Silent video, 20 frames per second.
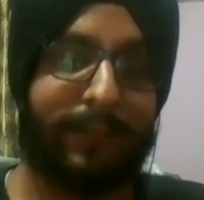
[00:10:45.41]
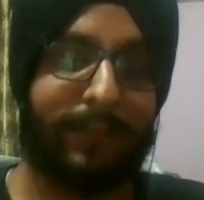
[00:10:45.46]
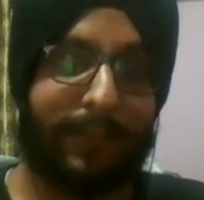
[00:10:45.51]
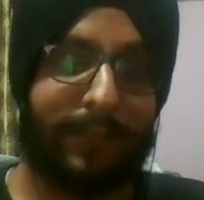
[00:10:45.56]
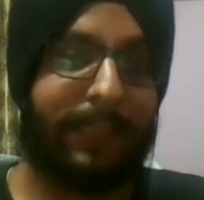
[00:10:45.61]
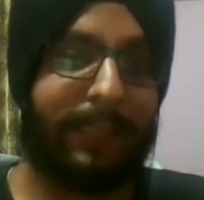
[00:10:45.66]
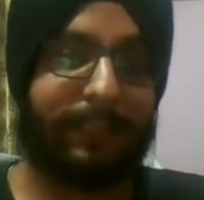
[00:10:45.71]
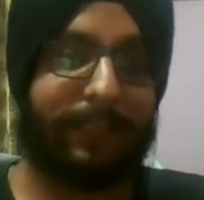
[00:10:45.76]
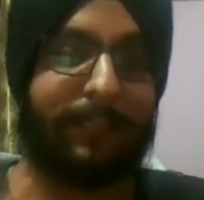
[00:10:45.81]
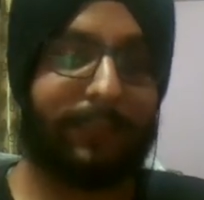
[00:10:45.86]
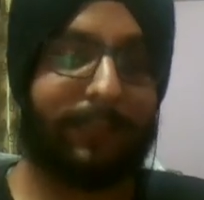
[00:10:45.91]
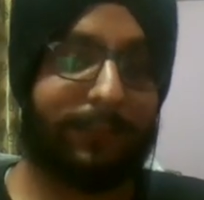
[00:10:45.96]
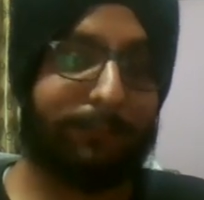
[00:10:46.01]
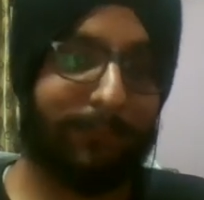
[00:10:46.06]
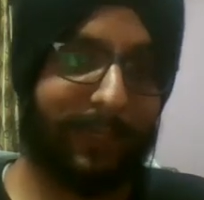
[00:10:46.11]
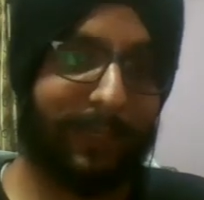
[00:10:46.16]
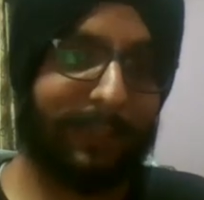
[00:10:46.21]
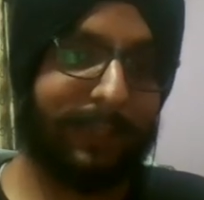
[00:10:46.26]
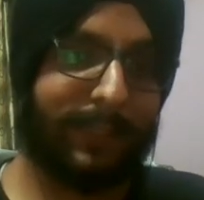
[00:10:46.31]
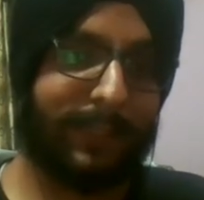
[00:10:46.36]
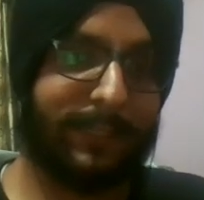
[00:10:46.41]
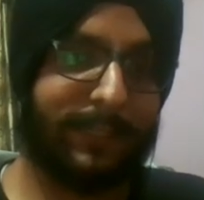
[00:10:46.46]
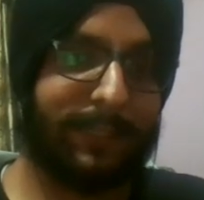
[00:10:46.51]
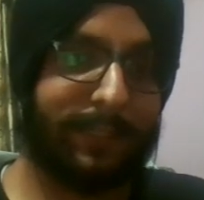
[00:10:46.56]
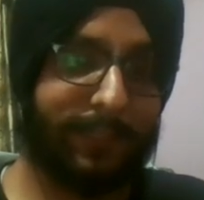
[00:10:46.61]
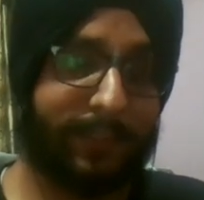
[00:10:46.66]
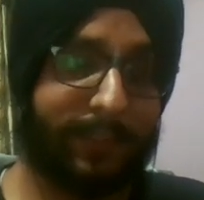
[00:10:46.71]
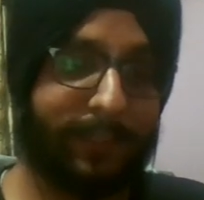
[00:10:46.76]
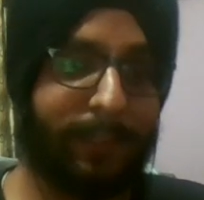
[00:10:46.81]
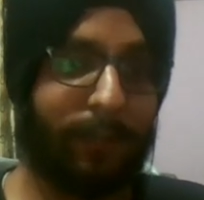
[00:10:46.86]
Like the main task that I
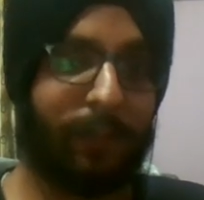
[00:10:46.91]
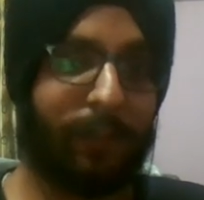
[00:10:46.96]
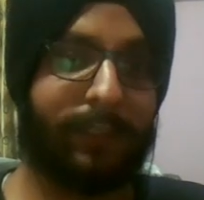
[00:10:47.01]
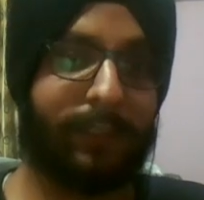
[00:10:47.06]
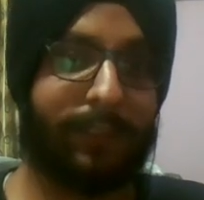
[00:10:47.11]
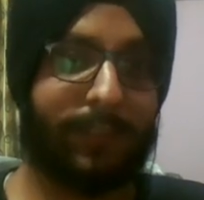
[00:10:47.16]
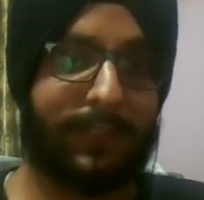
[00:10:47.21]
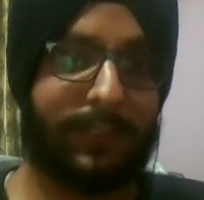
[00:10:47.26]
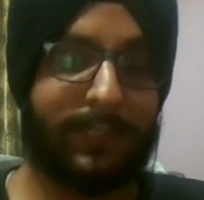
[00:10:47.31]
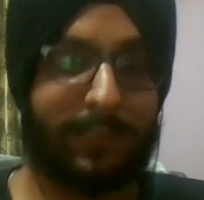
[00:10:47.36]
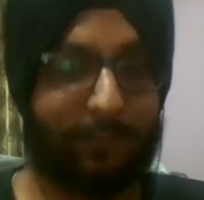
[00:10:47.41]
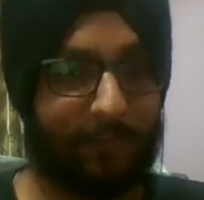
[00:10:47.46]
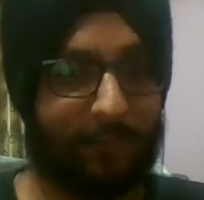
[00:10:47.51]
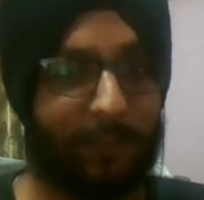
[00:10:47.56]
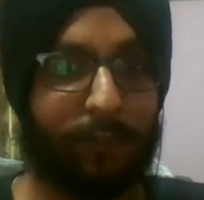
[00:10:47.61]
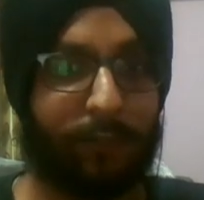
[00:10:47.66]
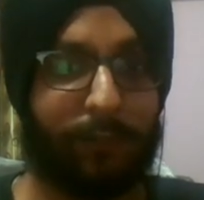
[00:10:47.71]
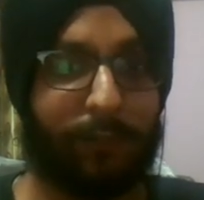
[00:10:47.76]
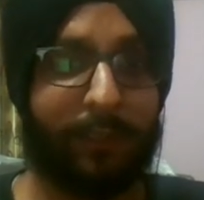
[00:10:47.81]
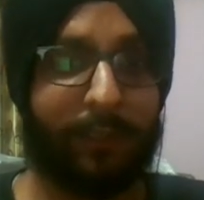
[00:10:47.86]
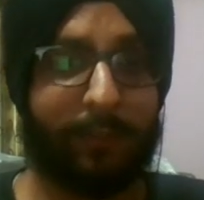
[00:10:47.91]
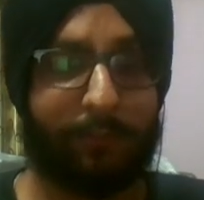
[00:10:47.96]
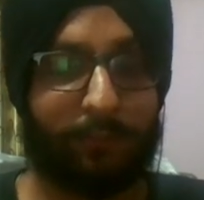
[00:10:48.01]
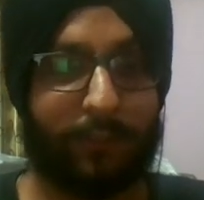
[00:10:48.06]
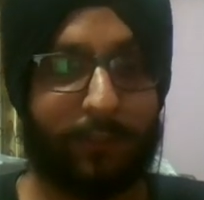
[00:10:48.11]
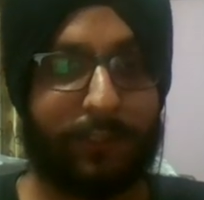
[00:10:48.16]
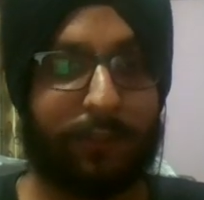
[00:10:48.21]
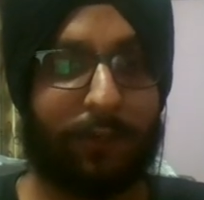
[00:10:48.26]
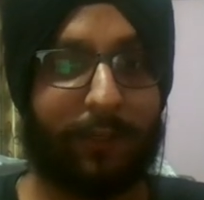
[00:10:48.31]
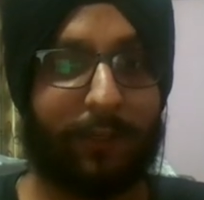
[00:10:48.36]
did in all the internships
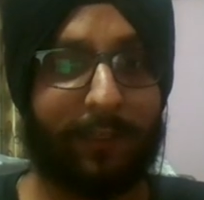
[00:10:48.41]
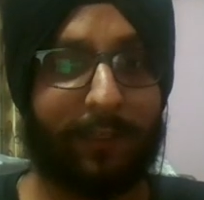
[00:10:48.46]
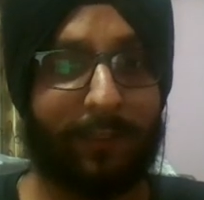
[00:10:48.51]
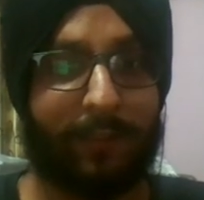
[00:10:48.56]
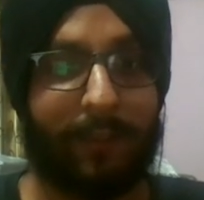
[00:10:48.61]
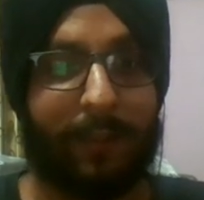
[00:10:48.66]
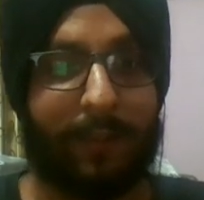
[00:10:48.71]
was coding.